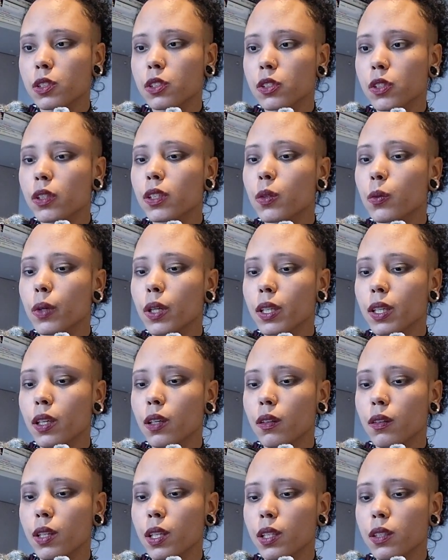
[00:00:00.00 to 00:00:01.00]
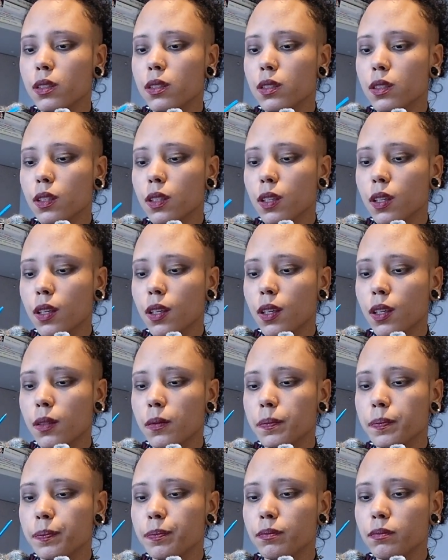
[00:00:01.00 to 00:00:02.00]
slowly working on this.
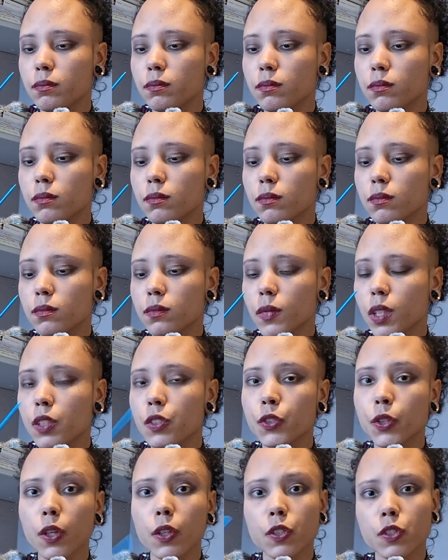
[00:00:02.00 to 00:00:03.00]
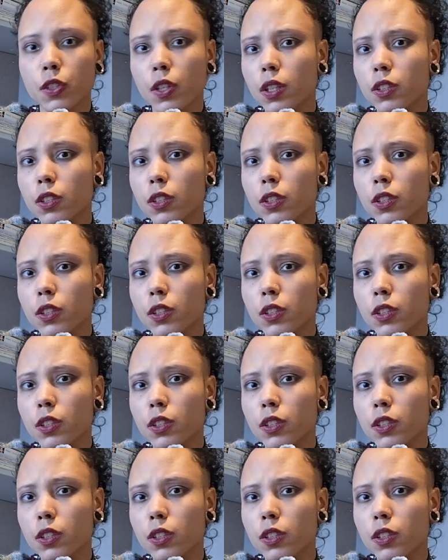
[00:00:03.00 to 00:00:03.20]
Socks